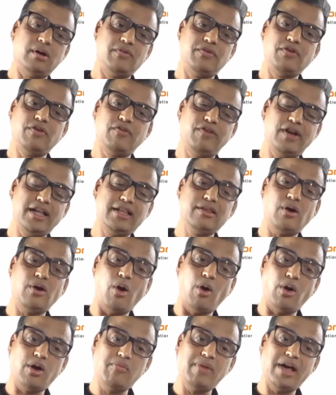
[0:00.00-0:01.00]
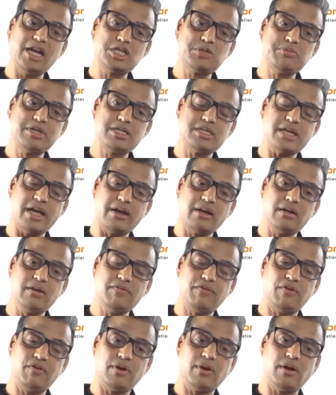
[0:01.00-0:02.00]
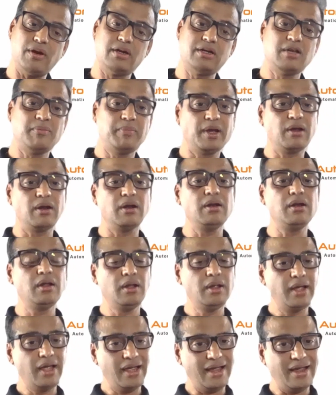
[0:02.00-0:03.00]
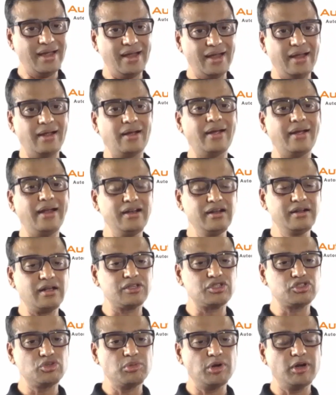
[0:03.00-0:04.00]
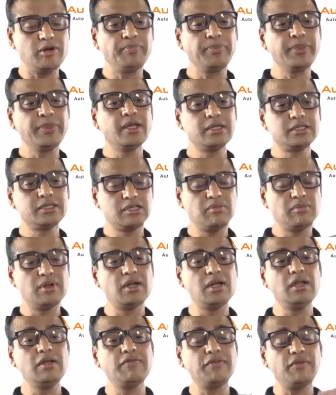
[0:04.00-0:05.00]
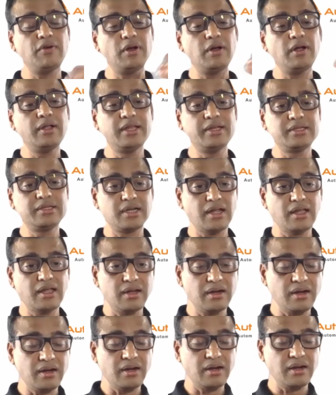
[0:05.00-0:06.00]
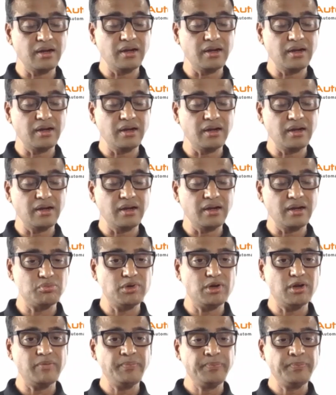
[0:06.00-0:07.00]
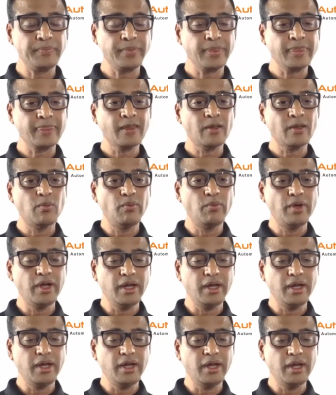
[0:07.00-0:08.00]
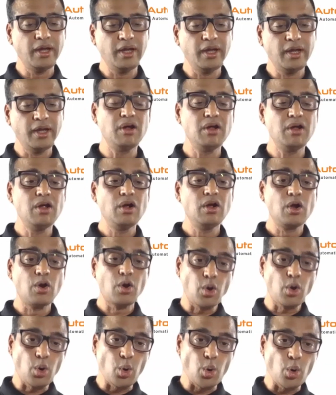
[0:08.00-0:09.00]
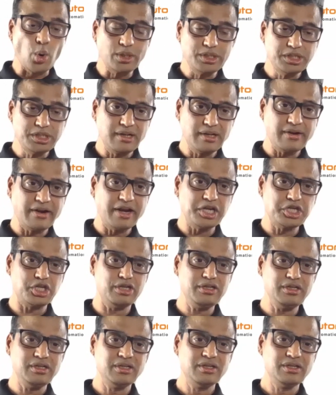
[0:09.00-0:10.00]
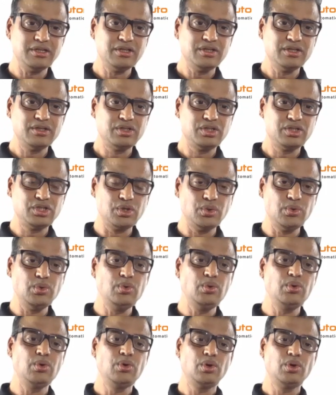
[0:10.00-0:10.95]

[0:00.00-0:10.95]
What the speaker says: fulfilling the order management cycle for a typical end customer. Similarly, there's another insurance customer where right from quote generation to